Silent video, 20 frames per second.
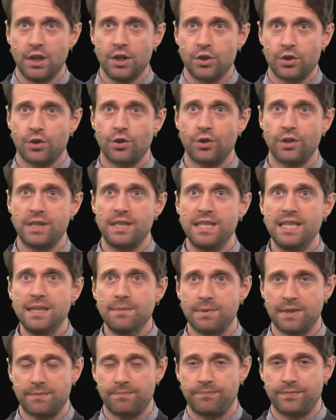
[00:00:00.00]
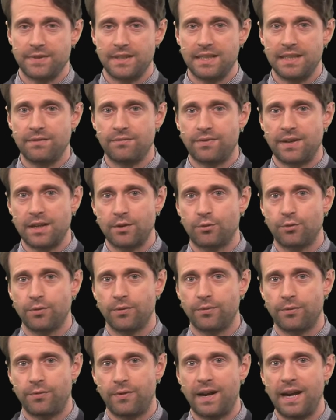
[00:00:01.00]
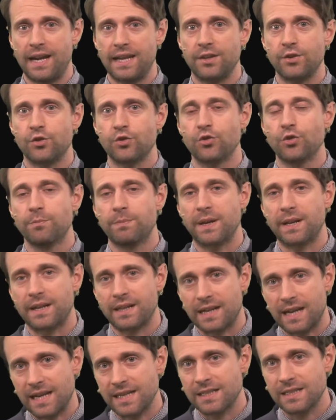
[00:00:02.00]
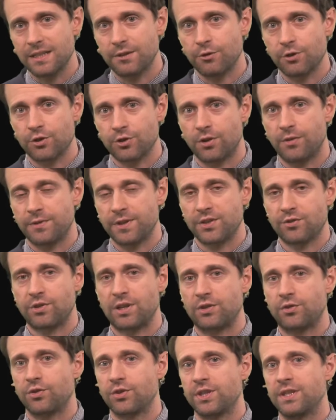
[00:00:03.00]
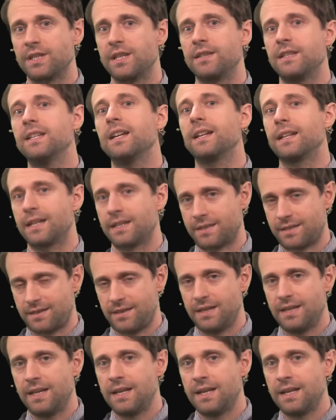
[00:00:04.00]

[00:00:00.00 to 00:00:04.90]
So even if I could find super nicely resolved extractors in the DNS,